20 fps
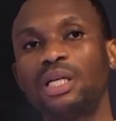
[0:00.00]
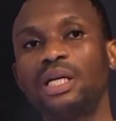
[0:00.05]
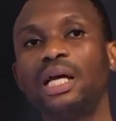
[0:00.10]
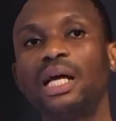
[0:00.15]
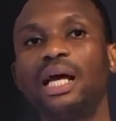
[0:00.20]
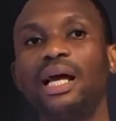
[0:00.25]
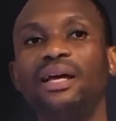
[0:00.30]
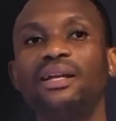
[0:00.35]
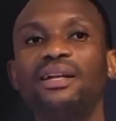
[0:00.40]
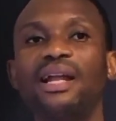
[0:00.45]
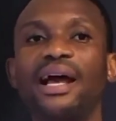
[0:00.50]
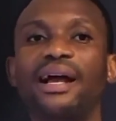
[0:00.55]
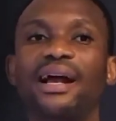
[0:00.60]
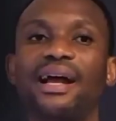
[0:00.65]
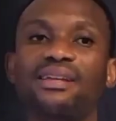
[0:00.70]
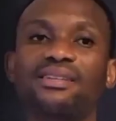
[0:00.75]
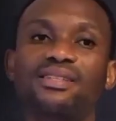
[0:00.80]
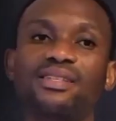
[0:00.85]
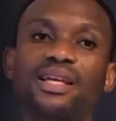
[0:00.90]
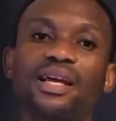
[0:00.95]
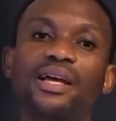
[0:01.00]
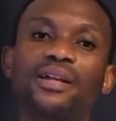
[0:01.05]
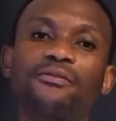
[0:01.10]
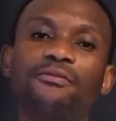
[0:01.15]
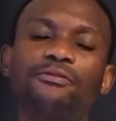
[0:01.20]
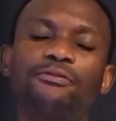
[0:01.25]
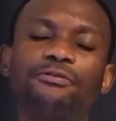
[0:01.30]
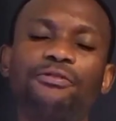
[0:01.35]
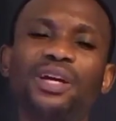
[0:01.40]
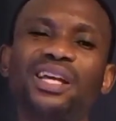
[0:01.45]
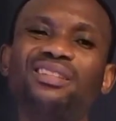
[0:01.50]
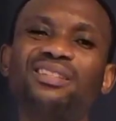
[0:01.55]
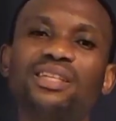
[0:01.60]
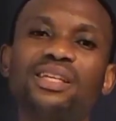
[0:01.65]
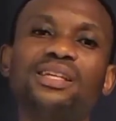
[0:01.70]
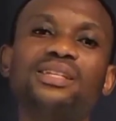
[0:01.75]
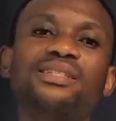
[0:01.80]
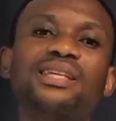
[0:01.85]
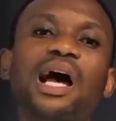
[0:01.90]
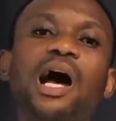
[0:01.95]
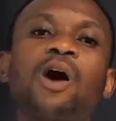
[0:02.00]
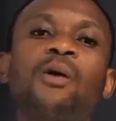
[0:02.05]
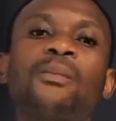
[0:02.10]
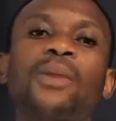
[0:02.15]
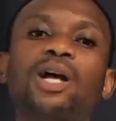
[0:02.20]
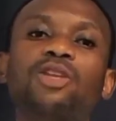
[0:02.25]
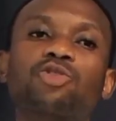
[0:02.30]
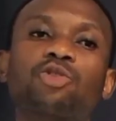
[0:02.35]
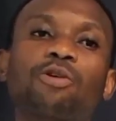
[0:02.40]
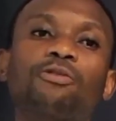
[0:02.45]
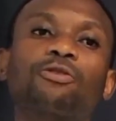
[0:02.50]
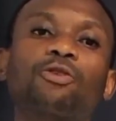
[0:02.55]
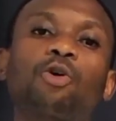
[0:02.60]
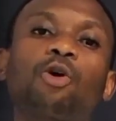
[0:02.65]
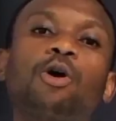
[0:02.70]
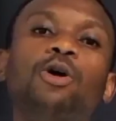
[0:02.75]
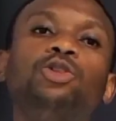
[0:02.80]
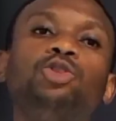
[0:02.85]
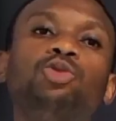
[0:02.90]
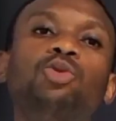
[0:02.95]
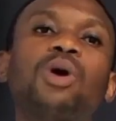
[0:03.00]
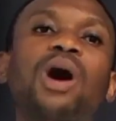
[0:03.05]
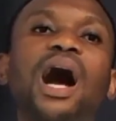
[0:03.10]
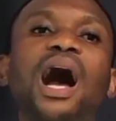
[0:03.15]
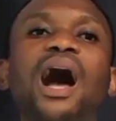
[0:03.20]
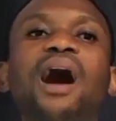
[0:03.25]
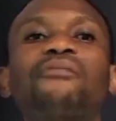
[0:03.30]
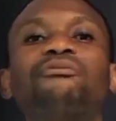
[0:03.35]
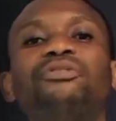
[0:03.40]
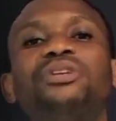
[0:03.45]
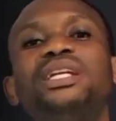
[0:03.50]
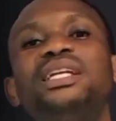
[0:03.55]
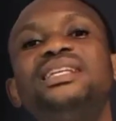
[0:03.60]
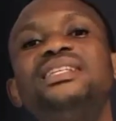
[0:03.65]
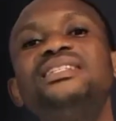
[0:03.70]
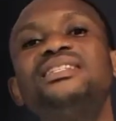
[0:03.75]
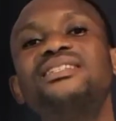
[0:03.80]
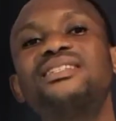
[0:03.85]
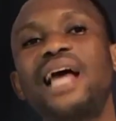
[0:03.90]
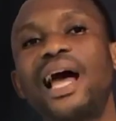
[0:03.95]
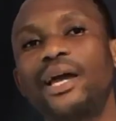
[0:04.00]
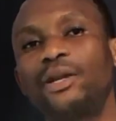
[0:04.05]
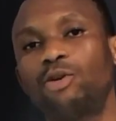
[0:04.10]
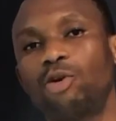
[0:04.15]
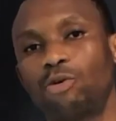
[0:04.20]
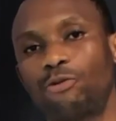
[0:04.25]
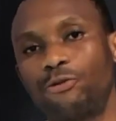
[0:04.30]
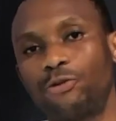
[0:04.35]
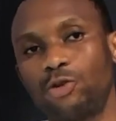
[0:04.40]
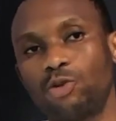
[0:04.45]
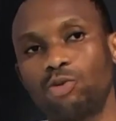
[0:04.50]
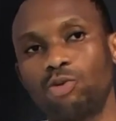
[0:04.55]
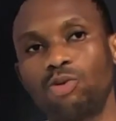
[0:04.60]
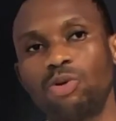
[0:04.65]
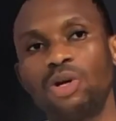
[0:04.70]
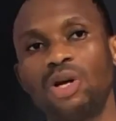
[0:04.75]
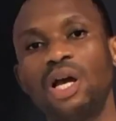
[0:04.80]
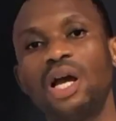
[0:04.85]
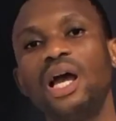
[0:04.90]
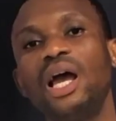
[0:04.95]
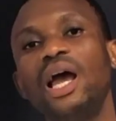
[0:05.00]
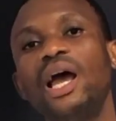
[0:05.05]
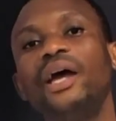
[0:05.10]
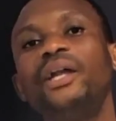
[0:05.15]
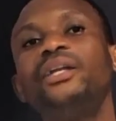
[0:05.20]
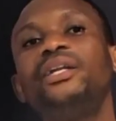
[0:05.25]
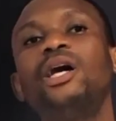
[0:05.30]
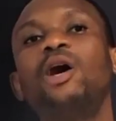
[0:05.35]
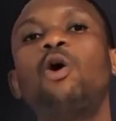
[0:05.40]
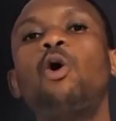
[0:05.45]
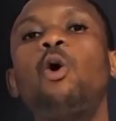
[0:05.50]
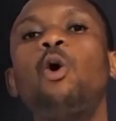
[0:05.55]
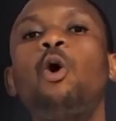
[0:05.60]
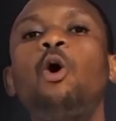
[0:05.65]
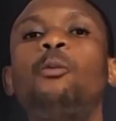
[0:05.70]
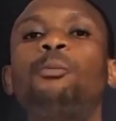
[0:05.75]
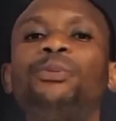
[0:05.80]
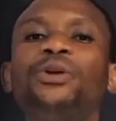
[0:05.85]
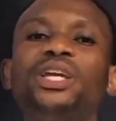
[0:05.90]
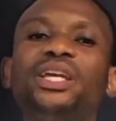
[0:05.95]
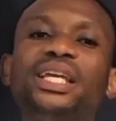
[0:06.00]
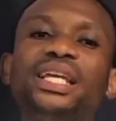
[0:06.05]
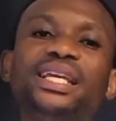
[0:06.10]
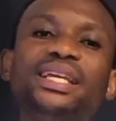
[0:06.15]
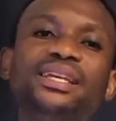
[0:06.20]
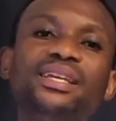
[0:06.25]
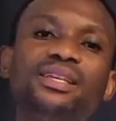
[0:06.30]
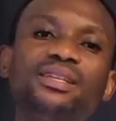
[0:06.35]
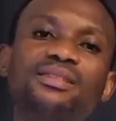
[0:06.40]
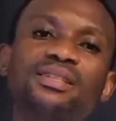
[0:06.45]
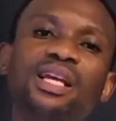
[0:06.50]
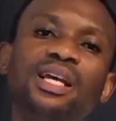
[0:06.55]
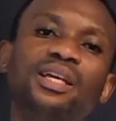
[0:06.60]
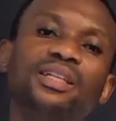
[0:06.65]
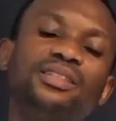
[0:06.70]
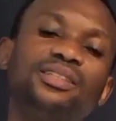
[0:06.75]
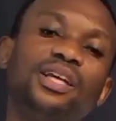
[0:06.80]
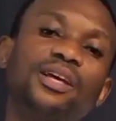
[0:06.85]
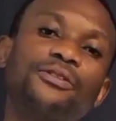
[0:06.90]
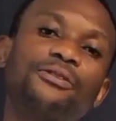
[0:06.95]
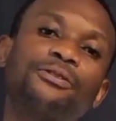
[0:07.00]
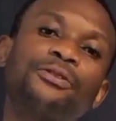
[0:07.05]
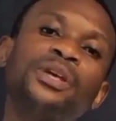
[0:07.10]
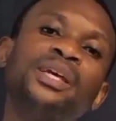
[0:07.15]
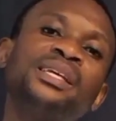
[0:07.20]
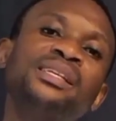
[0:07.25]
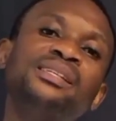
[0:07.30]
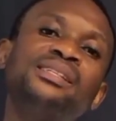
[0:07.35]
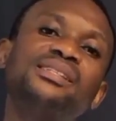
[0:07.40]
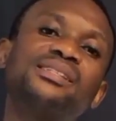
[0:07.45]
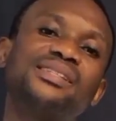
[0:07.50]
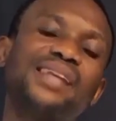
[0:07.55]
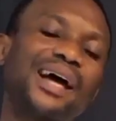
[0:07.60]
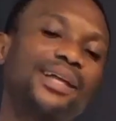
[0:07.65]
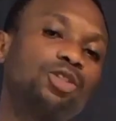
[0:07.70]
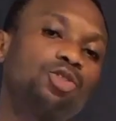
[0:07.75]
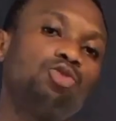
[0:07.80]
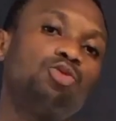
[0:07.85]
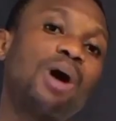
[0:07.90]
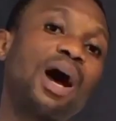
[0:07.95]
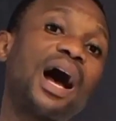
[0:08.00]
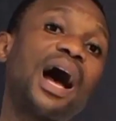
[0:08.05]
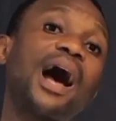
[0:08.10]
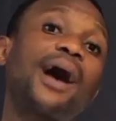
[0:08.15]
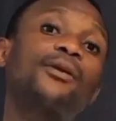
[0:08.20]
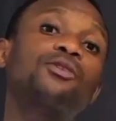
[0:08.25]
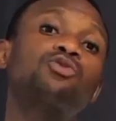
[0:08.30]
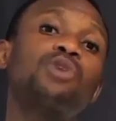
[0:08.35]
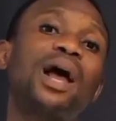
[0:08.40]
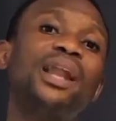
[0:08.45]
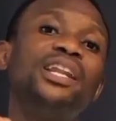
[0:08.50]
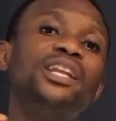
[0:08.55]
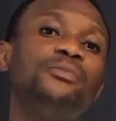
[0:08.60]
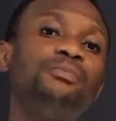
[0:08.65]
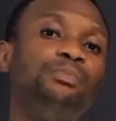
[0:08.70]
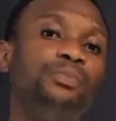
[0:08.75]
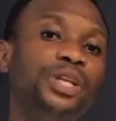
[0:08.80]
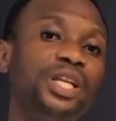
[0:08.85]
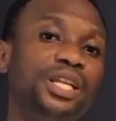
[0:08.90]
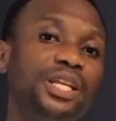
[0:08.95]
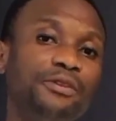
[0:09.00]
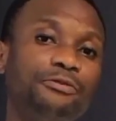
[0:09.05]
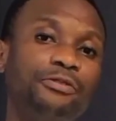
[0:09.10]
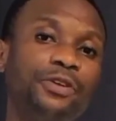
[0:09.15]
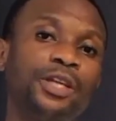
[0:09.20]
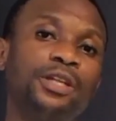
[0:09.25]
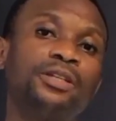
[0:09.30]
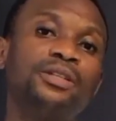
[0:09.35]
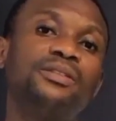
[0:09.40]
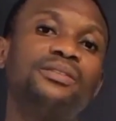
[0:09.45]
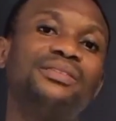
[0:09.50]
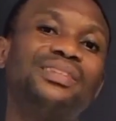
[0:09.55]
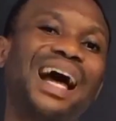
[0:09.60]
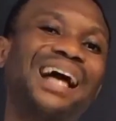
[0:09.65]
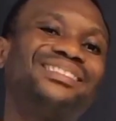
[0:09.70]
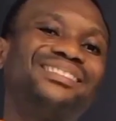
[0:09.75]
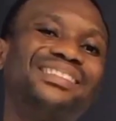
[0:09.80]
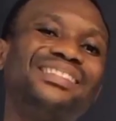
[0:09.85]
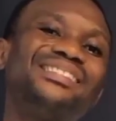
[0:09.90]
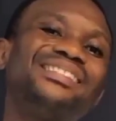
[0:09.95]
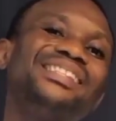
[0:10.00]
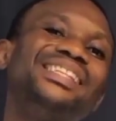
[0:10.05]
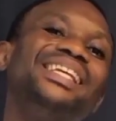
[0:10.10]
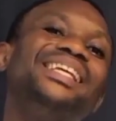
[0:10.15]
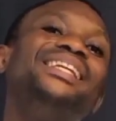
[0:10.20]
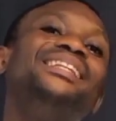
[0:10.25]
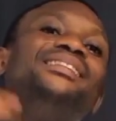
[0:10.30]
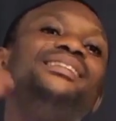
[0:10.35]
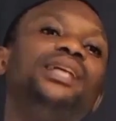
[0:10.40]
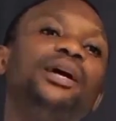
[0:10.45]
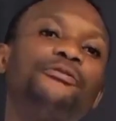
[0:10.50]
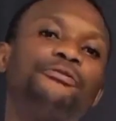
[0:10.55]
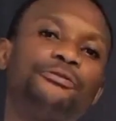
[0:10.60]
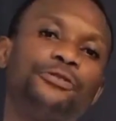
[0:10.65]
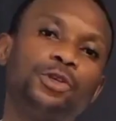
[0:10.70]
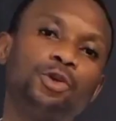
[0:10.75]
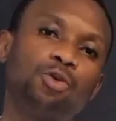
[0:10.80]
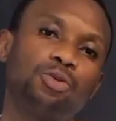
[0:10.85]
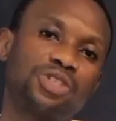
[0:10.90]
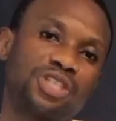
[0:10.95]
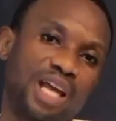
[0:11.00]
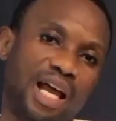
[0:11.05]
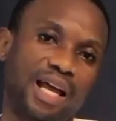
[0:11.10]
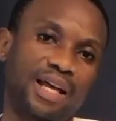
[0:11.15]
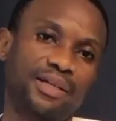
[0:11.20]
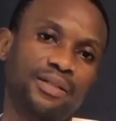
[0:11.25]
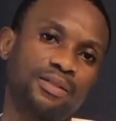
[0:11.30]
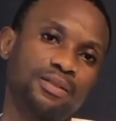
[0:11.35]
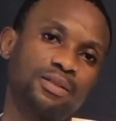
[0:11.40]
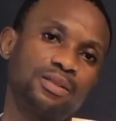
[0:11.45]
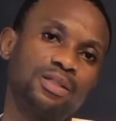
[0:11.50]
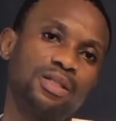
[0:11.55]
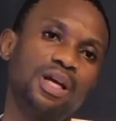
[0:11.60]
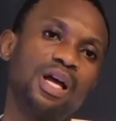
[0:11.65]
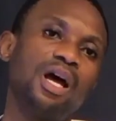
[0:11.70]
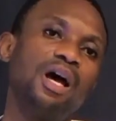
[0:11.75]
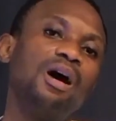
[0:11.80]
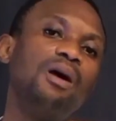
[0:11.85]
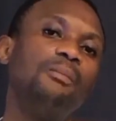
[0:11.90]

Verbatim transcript: And like I said, faith is how much of God you have inside of you. That's right. And the hope is the things that you are actually believing that is in the future. Okay.